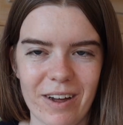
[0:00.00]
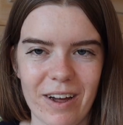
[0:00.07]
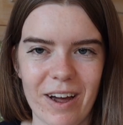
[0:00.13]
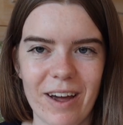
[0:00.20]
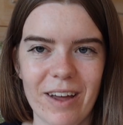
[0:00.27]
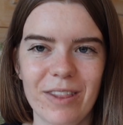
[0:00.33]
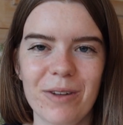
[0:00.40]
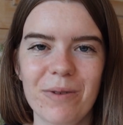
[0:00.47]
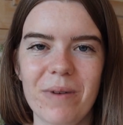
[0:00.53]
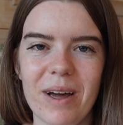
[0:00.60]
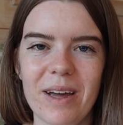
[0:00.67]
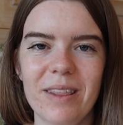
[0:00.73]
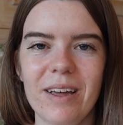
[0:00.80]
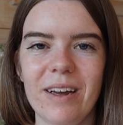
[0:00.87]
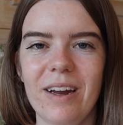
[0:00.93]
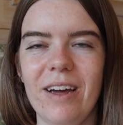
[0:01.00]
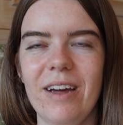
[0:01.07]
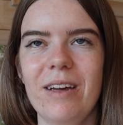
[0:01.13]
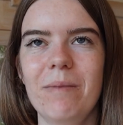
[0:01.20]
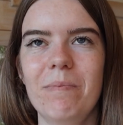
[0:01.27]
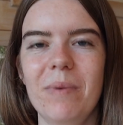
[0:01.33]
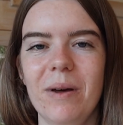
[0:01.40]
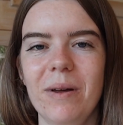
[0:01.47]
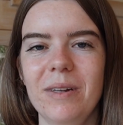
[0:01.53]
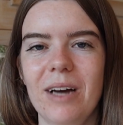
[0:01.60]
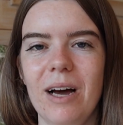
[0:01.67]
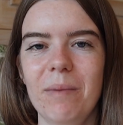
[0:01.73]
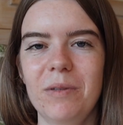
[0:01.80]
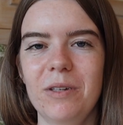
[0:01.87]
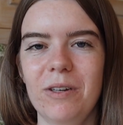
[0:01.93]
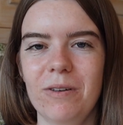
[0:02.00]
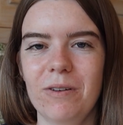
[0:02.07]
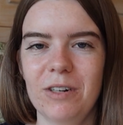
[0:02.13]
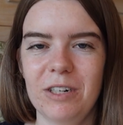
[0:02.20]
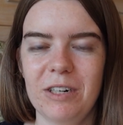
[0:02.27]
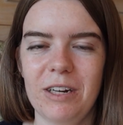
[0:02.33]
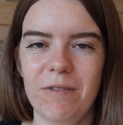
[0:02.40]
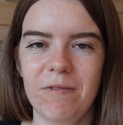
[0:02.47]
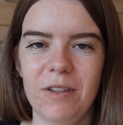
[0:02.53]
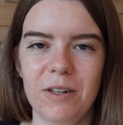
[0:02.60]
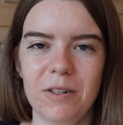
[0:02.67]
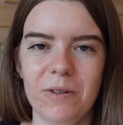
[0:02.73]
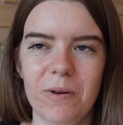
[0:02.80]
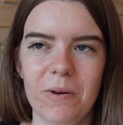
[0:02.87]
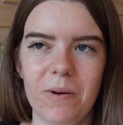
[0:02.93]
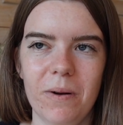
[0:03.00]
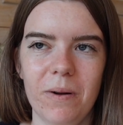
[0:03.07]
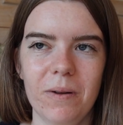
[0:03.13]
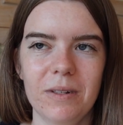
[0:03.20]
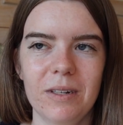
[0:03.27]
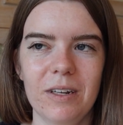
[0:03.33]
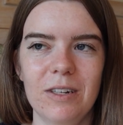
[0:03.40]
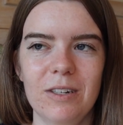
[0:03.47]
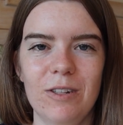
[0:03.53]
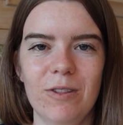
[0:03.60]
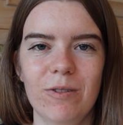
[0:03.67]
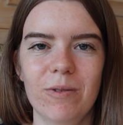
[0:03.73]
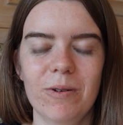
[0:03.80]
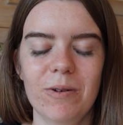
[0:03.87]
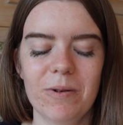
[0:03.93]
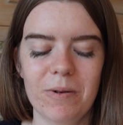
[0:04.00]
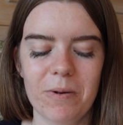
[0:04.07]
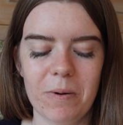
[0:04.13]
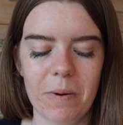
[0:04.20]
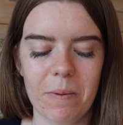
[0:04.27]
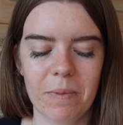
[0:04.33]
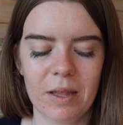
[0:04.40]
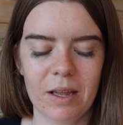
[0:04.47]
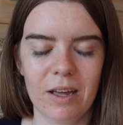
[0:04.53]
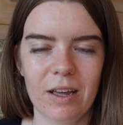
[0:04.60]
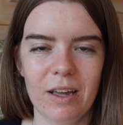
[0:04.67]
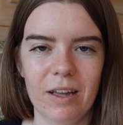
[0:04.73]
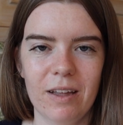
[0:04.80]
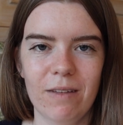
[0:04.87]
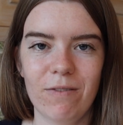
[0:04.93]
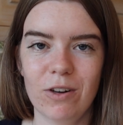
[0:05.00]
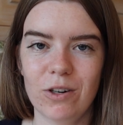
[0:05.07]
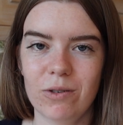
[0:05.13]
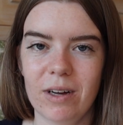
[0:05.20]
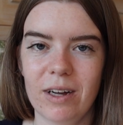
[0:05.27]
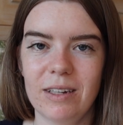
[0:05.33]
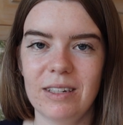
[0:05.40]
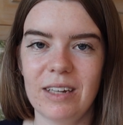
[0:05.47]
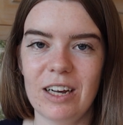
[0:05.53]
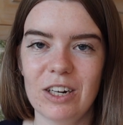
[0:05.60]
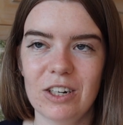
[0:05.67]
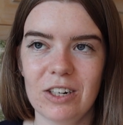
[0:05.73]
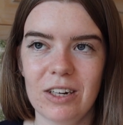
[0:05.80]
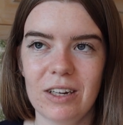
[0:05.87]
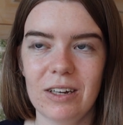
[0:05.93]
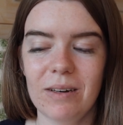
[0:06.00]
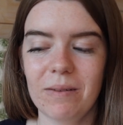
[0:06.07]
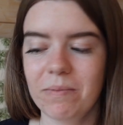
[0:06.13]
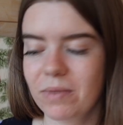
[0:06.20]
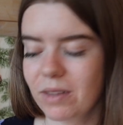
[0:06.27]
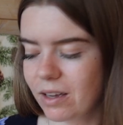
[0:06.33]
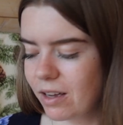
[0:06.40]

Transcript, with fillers: And the way that I build up to achieve these goals is through visualization,